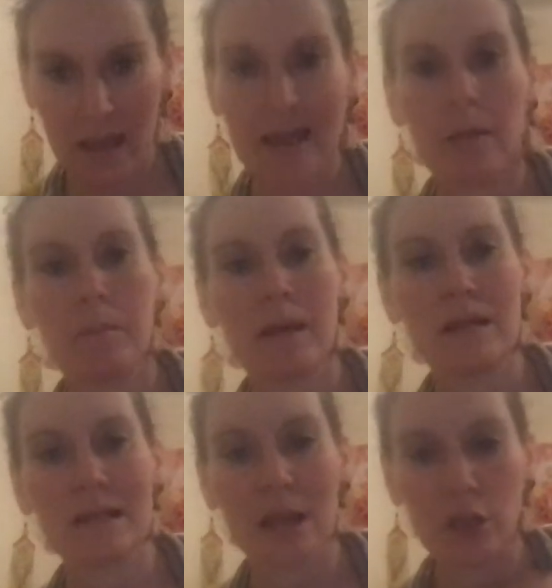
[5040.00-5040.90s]
It
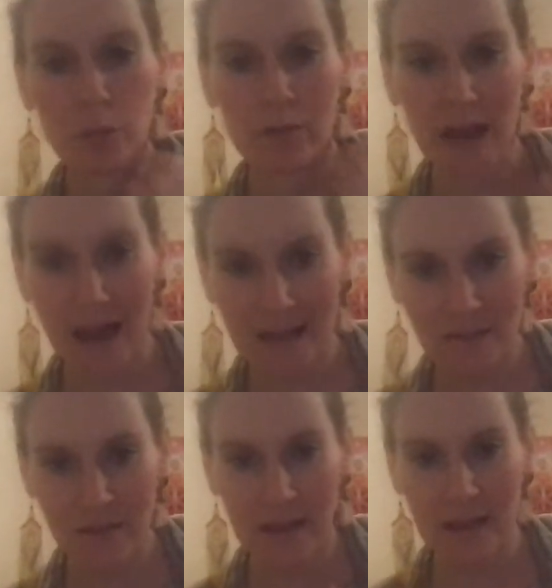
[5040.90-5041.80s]
means that you have
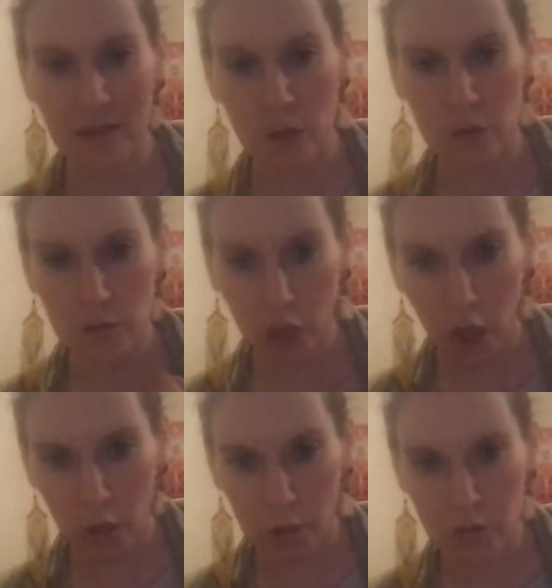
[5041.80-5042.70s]
activated those
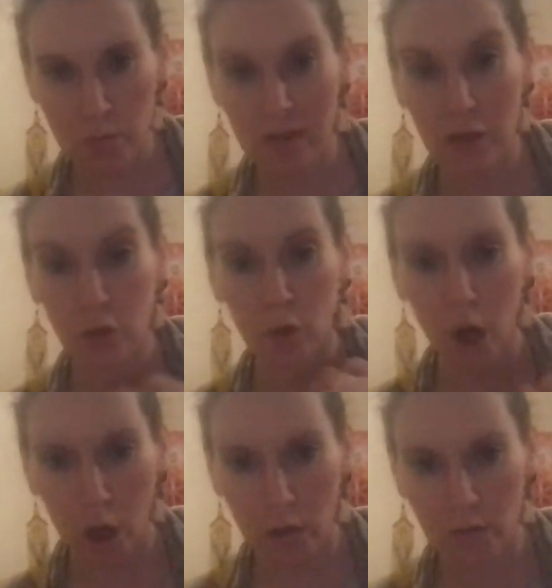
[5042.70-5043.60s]
codes within your
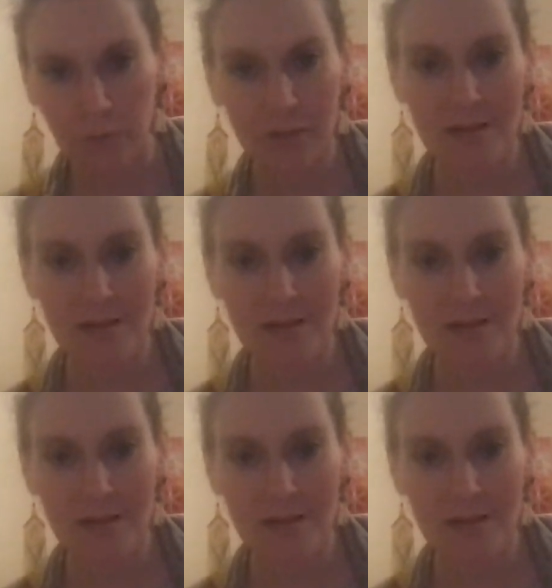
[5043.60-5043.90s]
own